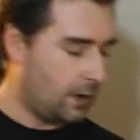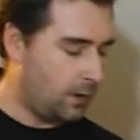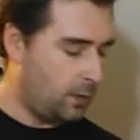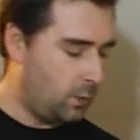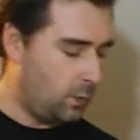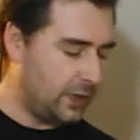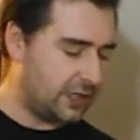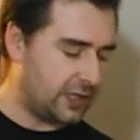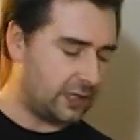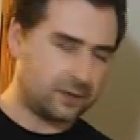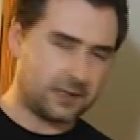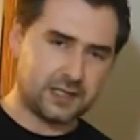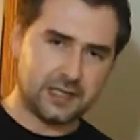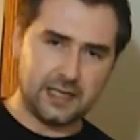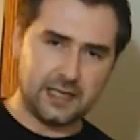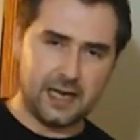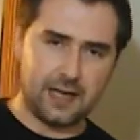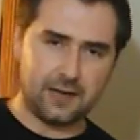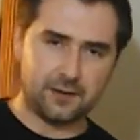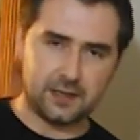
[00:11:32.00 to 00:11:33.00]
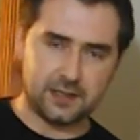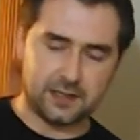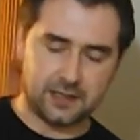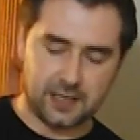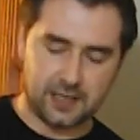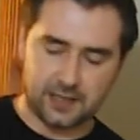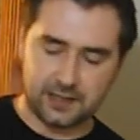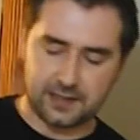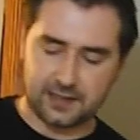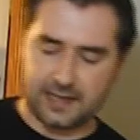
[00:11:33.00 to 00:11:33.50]
we shall see how this
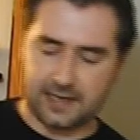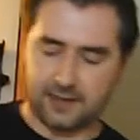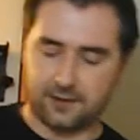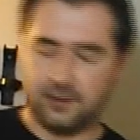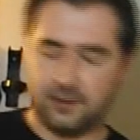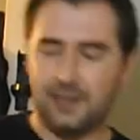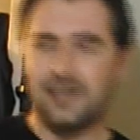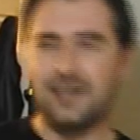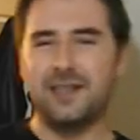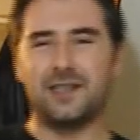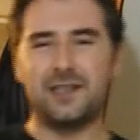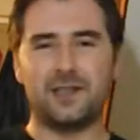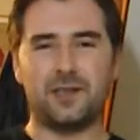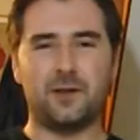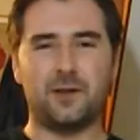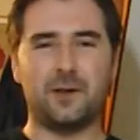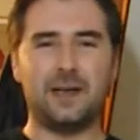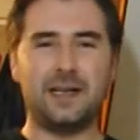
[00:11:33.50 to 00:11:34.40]
turns out. So